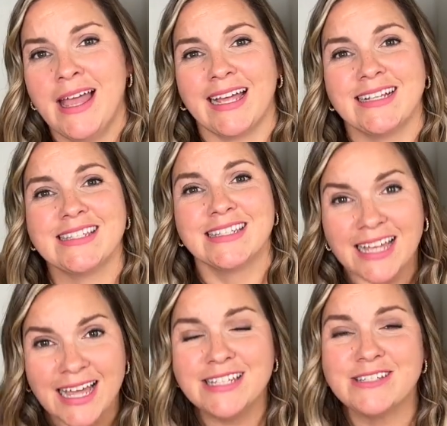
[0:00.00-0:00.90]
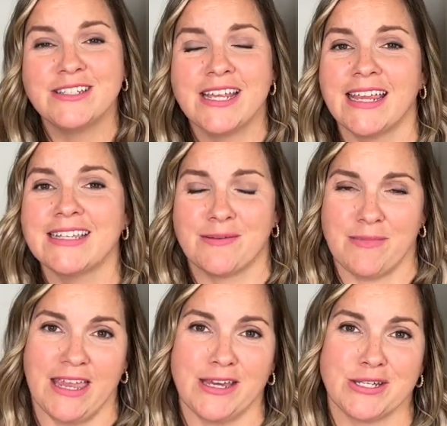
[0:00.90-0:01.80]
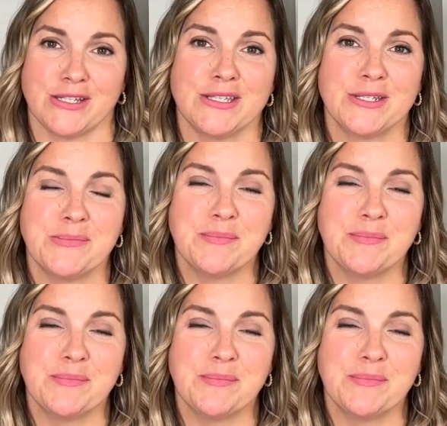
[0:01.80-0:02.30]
and start to take some actions to